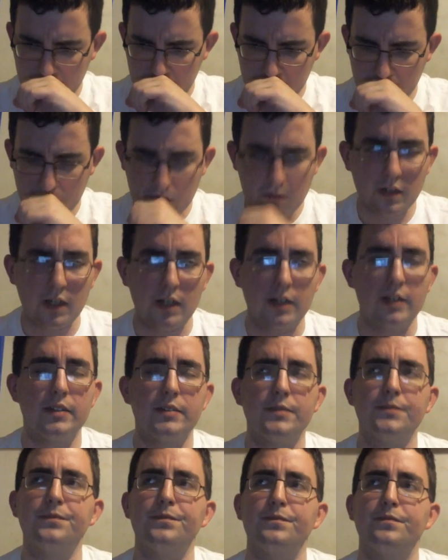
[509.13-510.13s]
ugh,
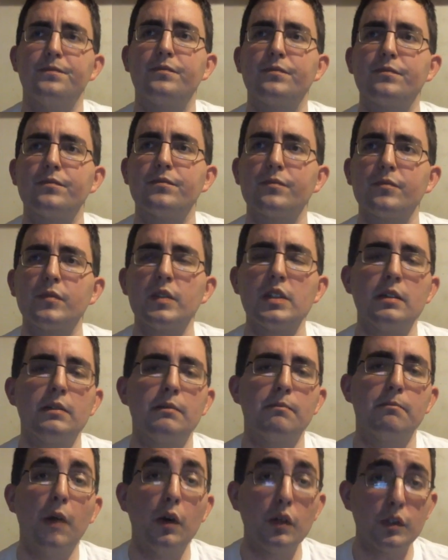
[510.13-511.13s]

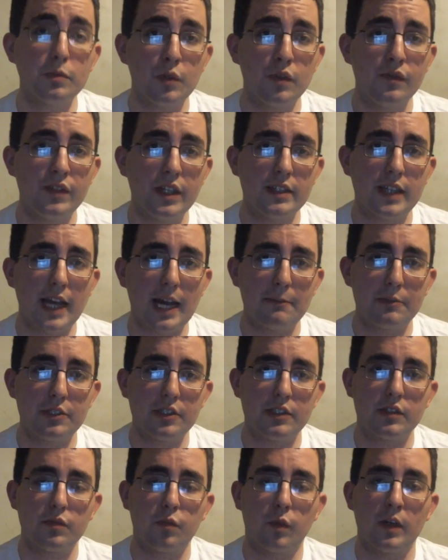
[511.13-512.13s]
most movie
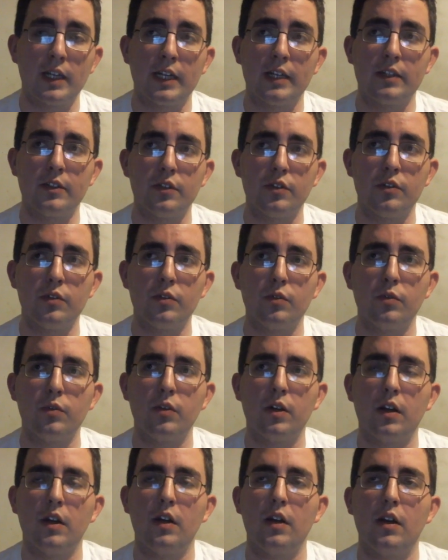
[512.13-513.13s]
adaptations when they do,
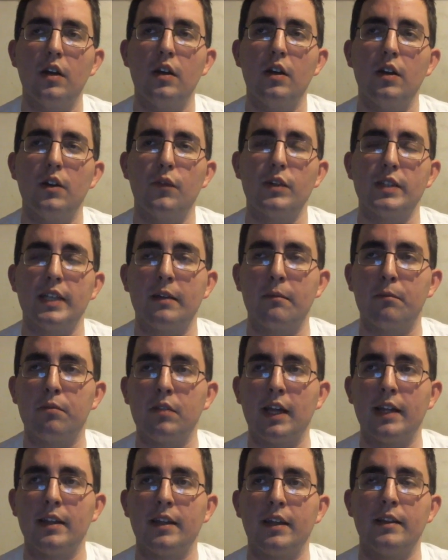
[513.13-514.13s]
when they
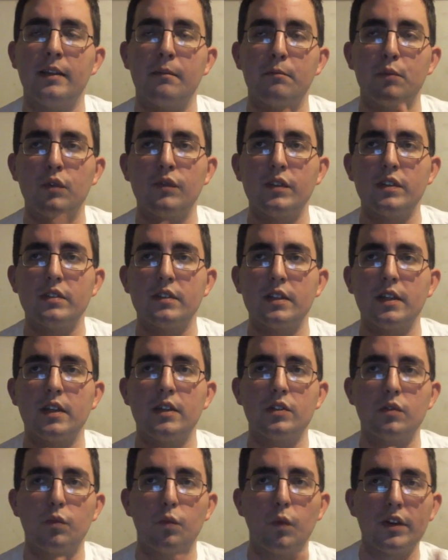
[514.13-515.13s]
blend in the movie
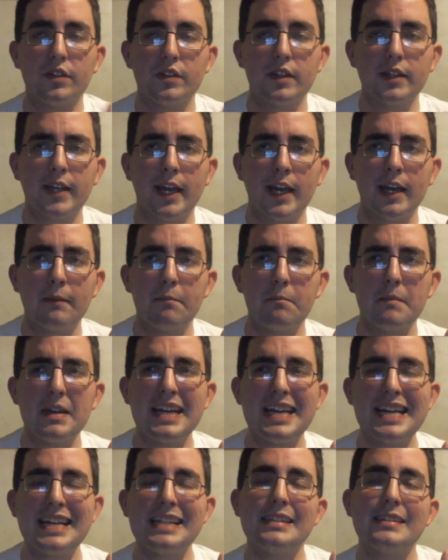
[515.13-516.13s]
scenes with the game,
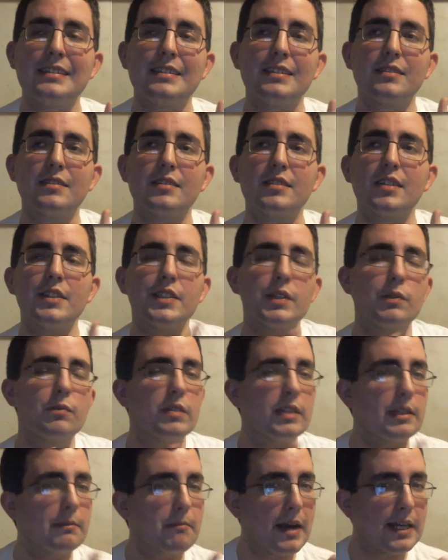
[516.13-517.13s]
it doesn't
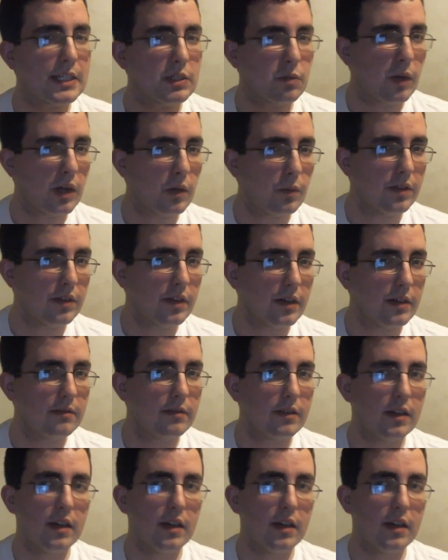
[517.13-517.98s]
really match well with it